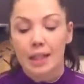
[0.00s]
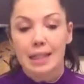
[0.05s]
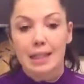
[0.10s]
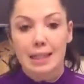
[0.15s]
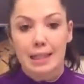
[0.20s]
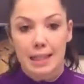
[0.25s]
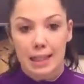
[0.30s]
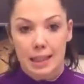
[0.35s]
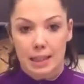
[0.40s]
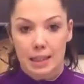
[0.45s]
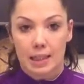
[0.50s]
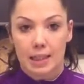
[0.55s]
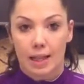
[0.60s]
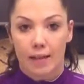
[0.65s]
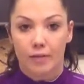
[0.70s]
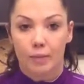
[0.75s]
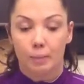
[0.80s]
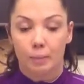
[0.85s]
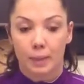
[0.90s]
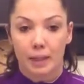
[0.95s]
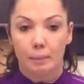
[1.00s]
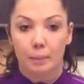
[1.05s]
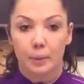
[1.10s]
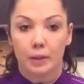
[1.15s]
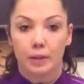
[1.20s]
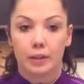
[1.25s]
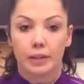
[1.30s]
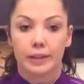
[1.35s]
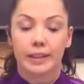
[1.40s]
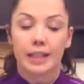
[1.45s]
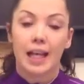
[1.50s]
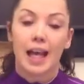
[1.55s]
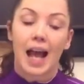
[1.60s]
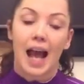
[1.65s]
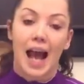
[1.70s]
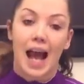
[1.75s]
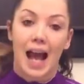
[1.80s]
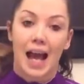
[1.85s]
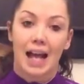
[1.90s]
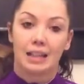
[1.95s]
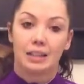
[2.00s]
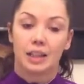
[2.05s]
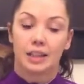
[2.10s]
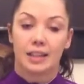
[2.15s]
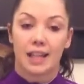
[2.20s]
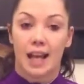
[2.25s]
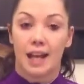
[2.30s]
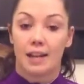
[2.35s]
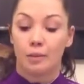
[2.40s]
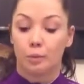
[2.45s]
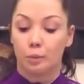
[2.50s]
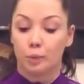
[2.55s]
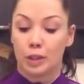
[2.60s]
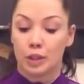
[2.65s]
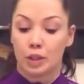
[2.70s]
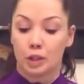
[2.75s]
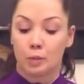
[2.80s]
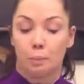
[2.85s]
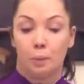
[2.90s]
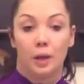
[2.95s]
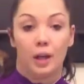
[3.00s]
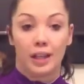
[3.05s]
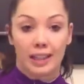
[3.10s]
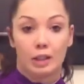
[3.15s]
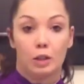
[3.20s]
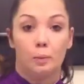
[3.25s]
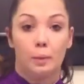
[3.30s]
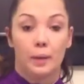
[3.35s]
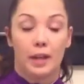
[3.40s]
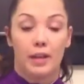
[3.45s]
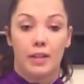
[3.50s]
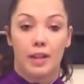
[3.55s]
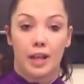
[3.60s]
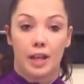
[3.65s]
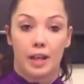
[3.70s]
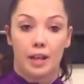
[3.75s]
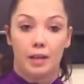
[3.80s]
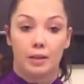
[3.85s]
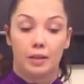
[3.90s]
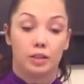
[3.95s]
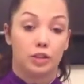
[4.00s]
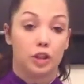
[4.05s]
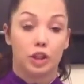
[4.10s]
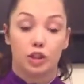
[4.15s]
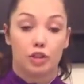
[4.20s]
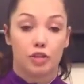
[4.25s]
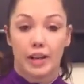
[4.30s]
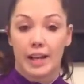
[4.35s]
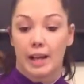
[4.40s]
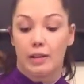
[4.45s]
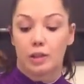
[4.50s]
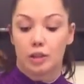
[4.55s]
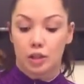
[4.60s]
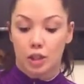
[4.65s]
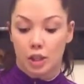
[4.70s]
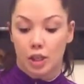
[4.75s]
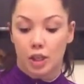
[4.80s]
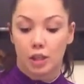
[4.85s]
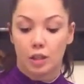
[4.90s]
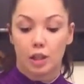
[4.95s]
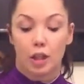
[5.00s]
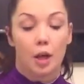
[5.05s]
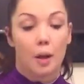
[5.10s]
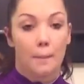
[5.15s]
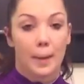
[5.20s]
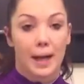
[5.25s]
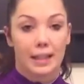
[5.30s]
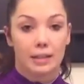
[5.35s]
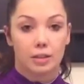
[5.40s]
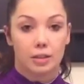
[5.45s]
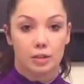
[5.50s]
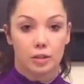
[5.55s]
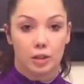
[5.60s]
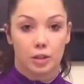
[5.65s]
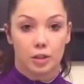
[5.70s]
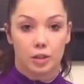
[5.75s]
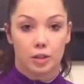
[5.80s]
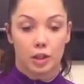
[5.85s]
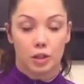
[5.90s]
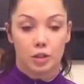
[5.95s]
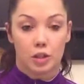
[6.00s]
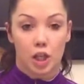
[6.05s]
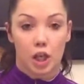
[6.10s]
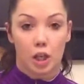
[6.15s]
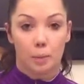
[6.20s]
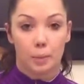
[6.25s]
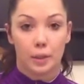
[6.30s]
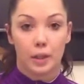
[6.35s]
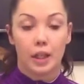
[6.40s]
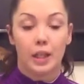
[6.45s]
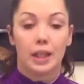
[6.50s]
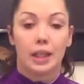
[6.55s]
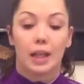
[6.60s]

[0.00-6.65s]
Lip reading: 6 or 7 meatballs, and then we just put a little bit of just straight out the jar, pasta sauce on top.